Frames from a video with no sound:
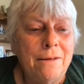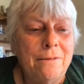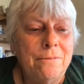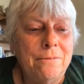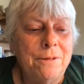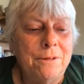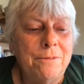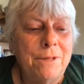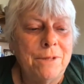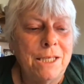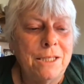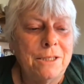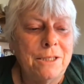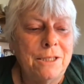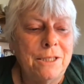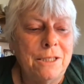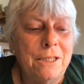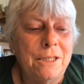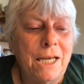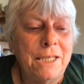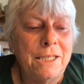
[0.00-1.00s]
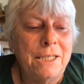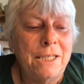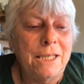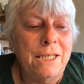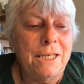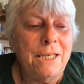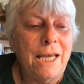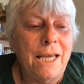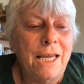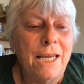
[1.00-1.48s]
When we get to
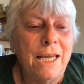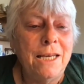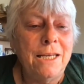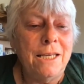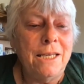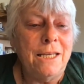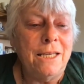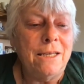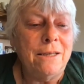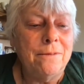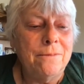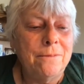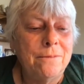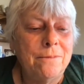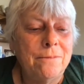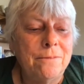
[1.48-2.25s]
1980,